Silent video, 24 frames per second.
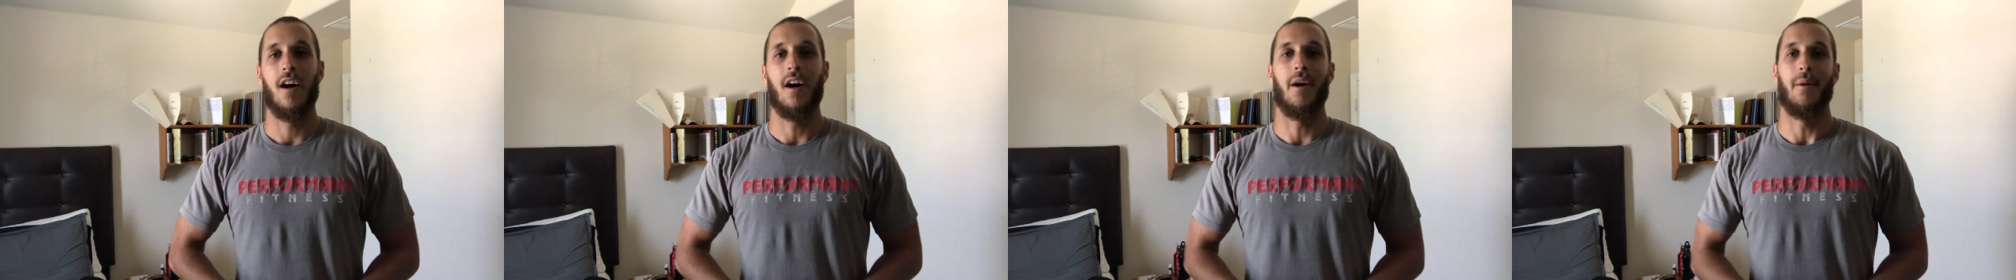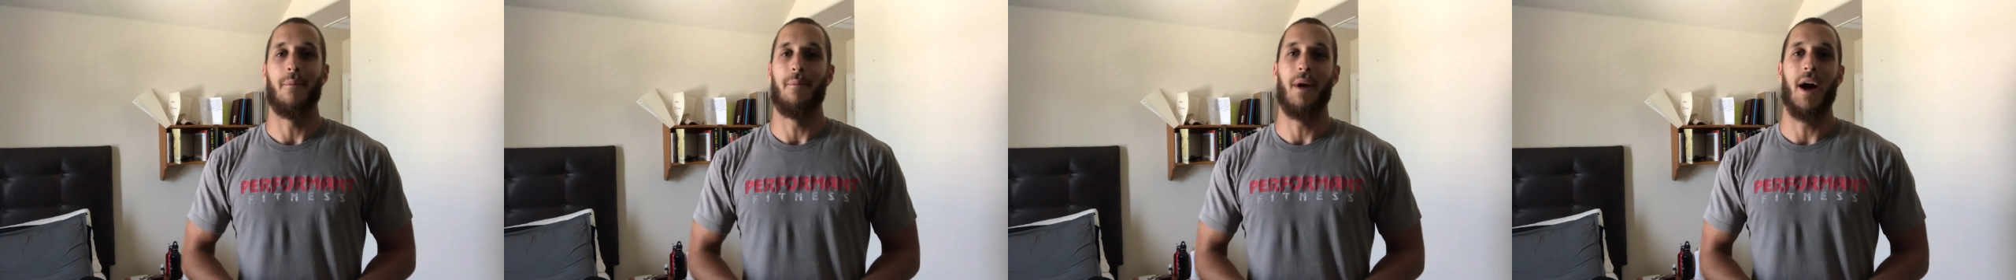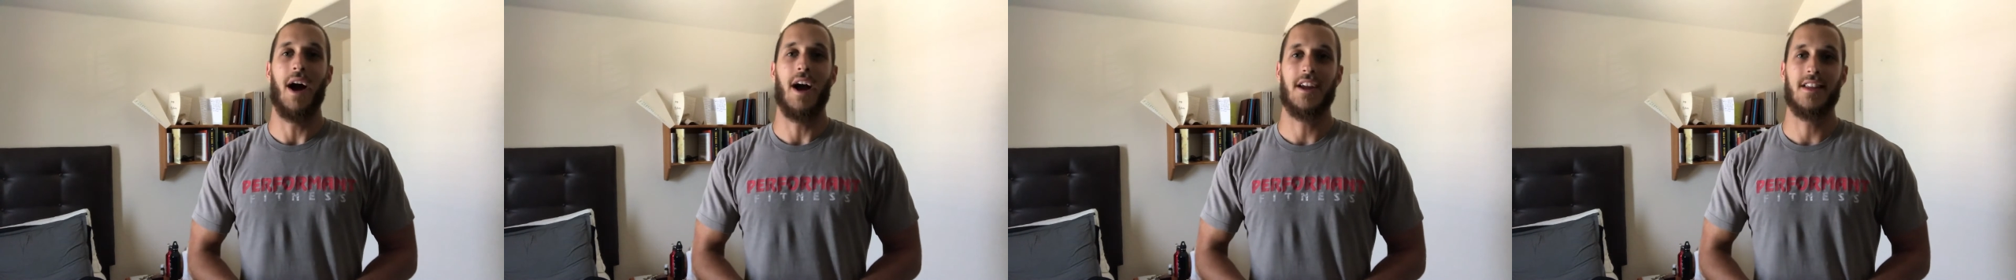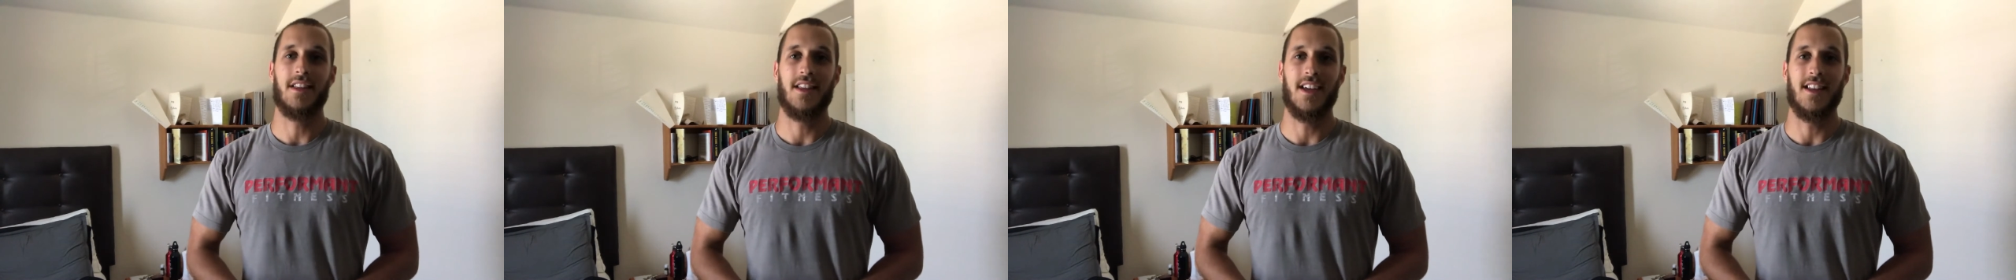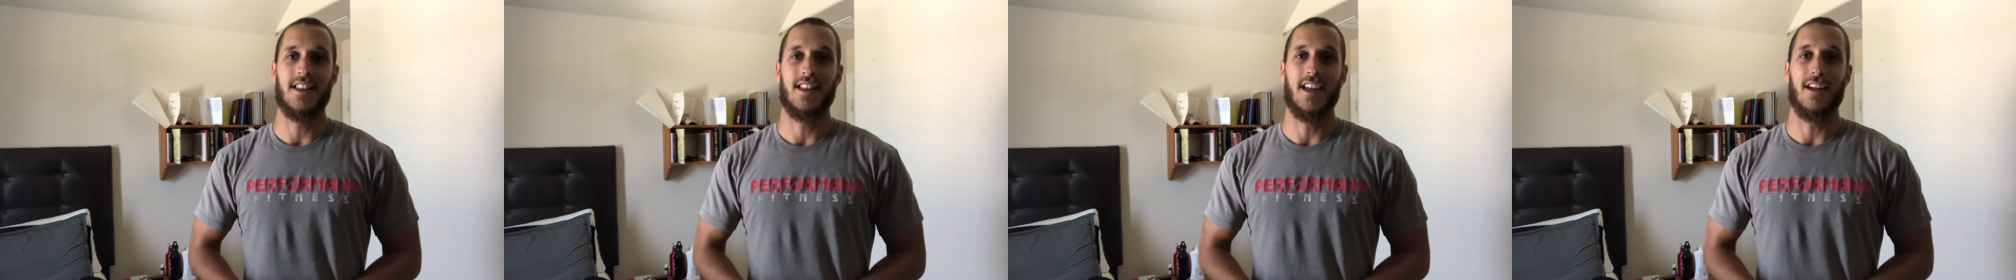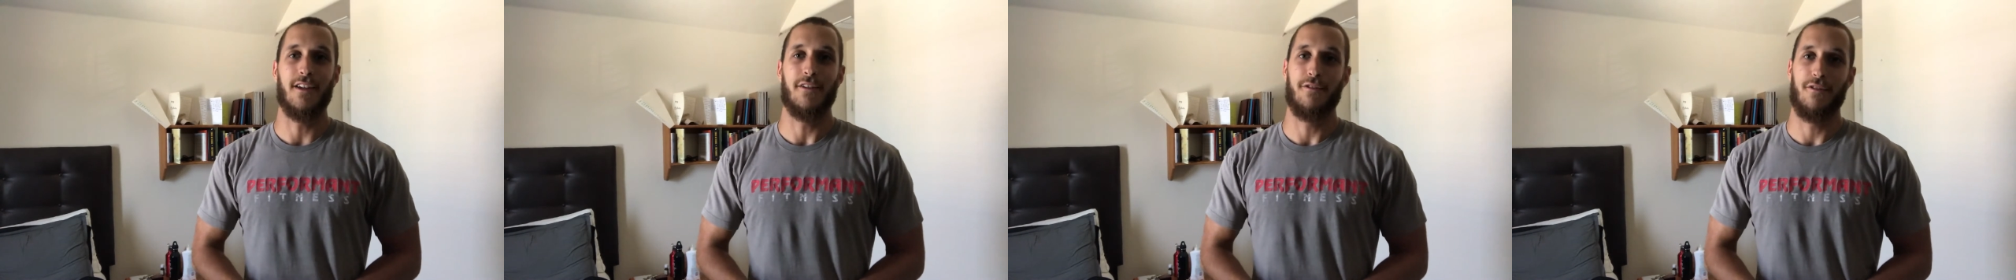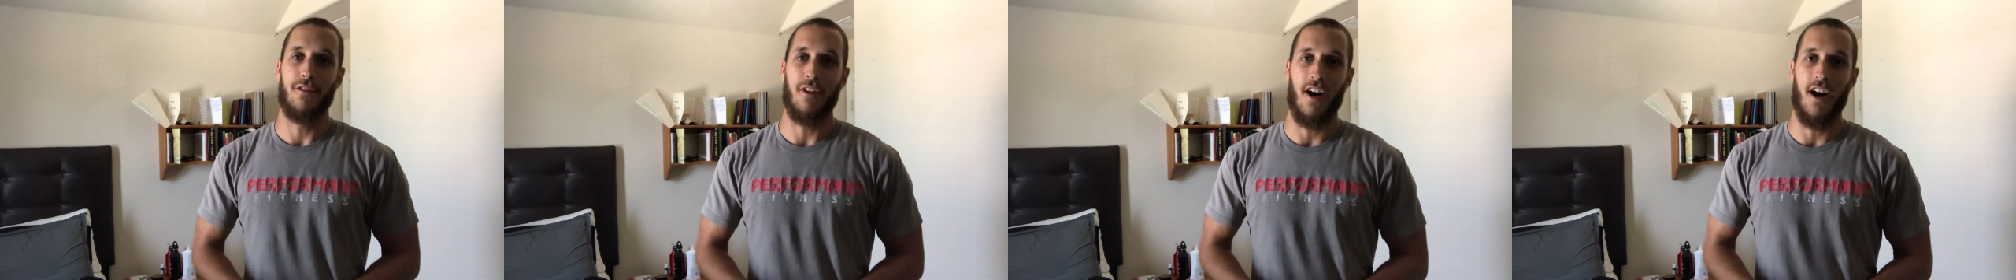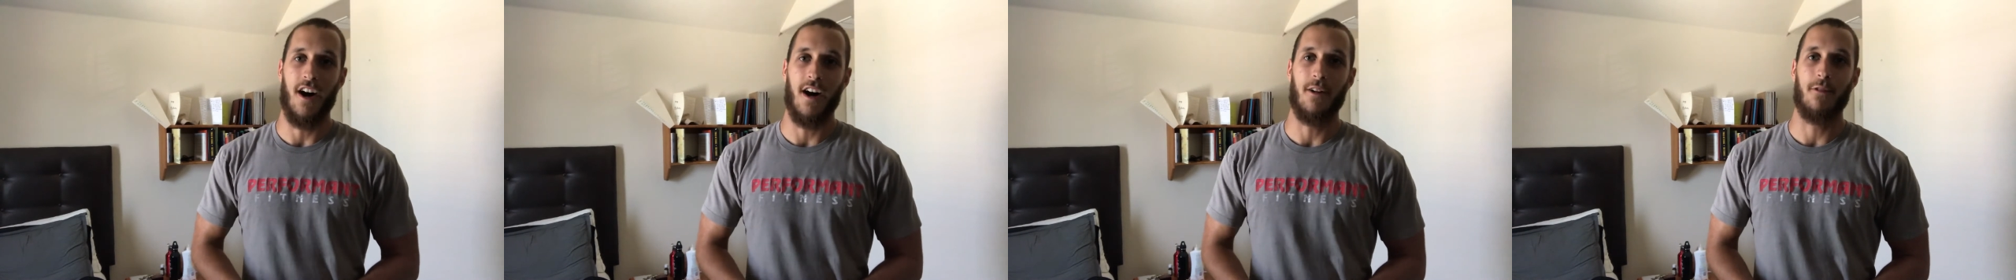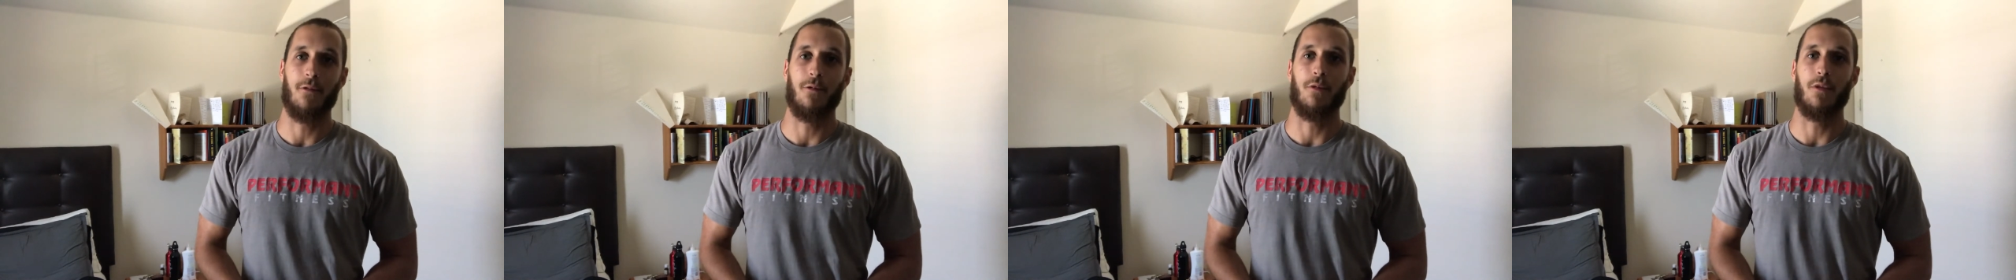Back then, they
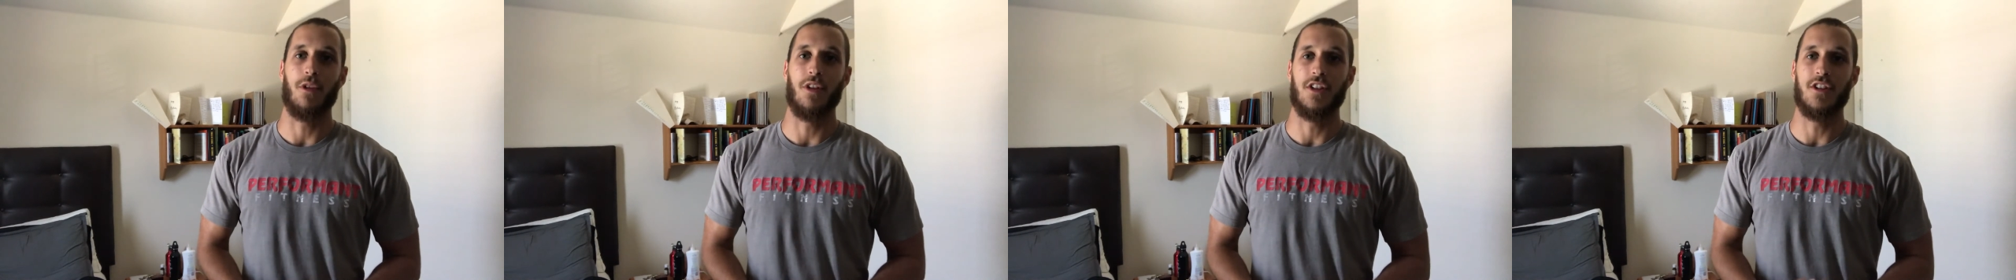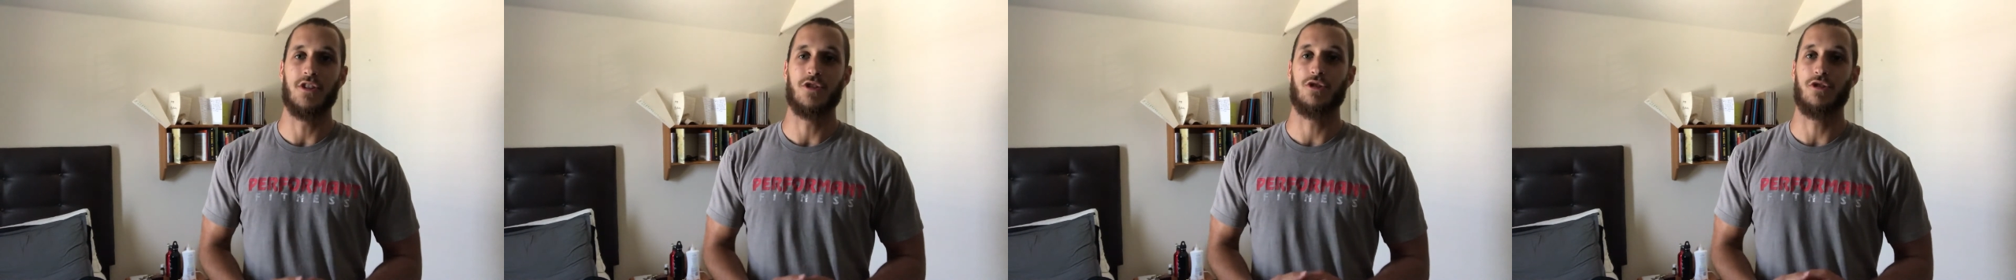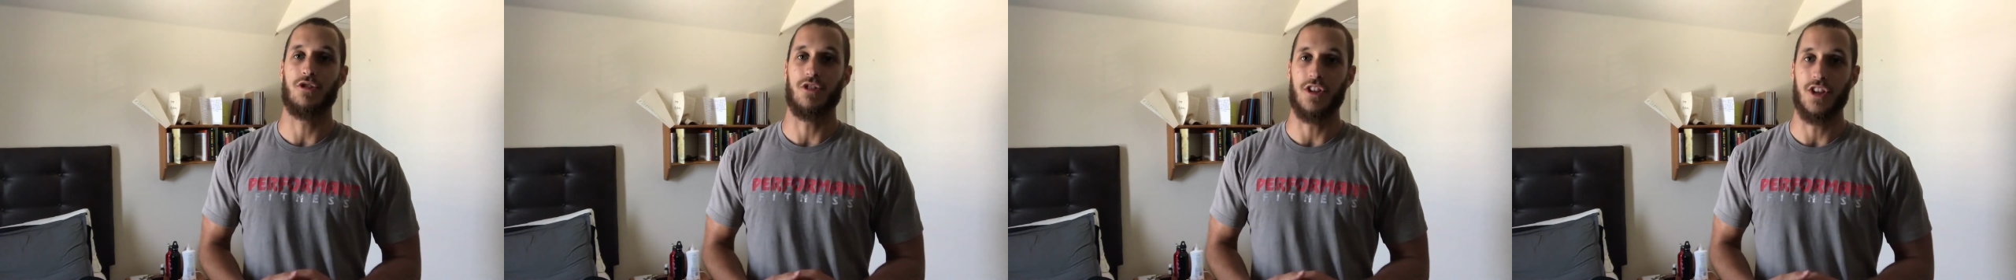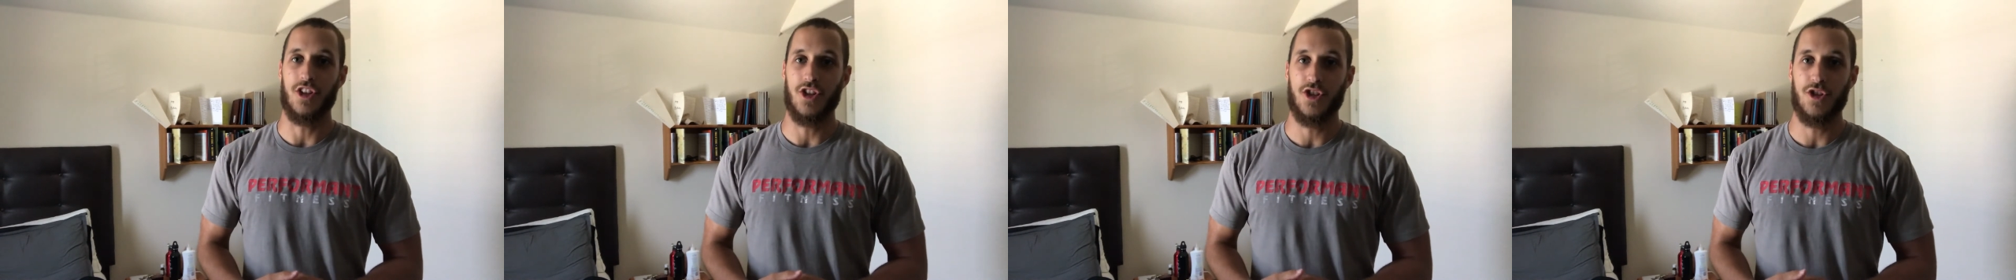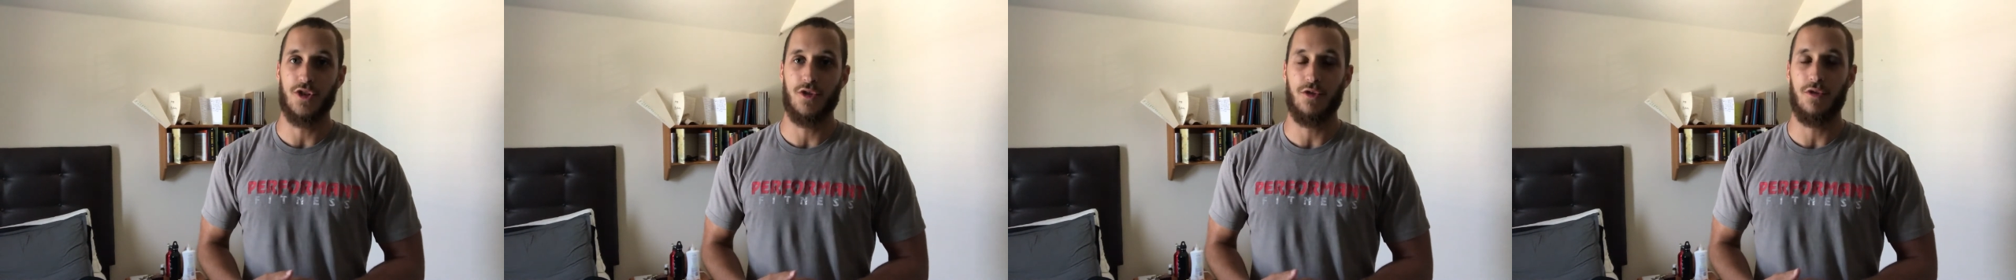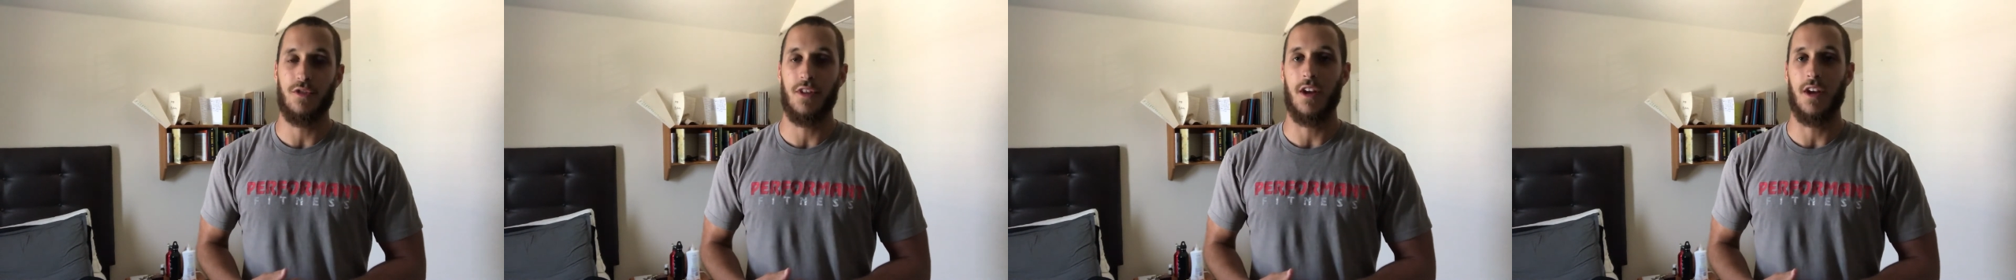fought really traditional.